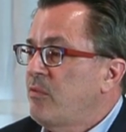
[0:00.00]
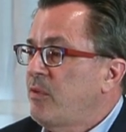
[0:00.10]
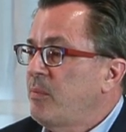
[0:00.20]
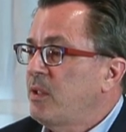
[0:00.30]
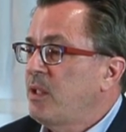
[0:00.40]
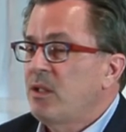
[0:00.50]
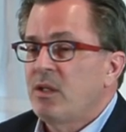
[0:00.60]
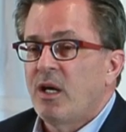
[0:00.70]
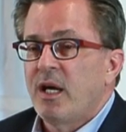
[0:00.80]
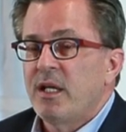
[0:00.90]
from the legal
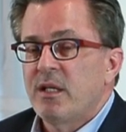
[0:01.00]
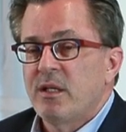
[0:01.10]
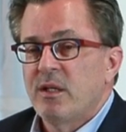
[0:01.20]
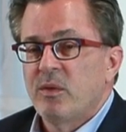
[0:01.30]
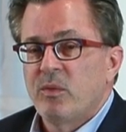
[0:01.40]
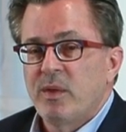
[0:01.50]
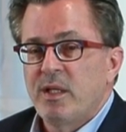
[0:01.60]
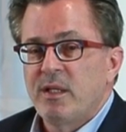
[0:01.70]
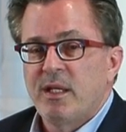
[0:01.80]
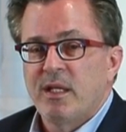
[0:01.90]
guardian? What do
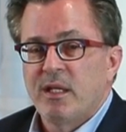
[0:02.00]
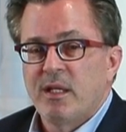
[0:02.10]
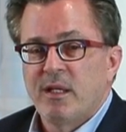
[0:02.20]
you think?